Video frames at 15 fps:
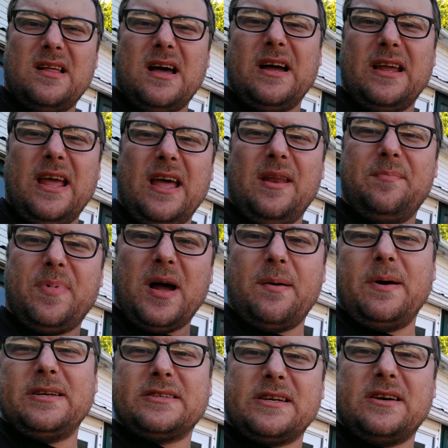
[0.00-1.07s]
again, by
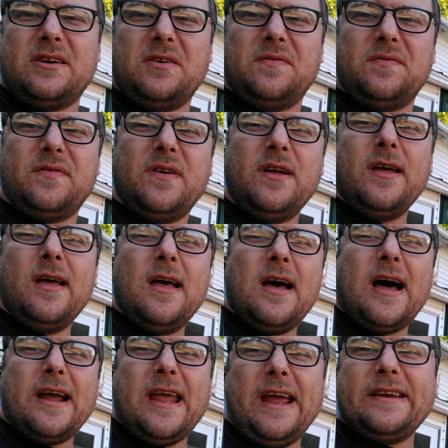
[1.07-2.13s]
myself,
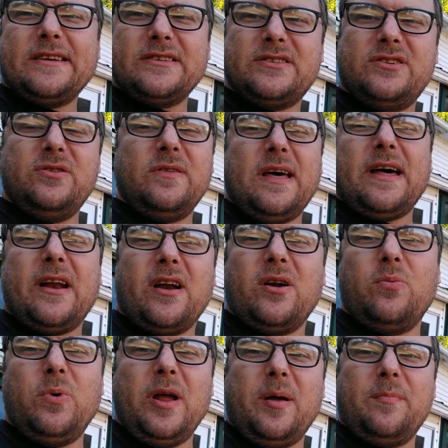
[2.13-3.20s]
I can't just do that on a
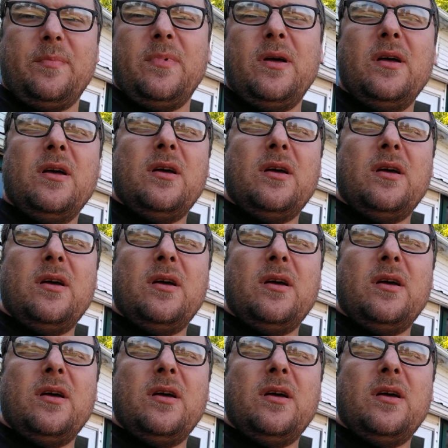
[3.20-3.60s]
whim.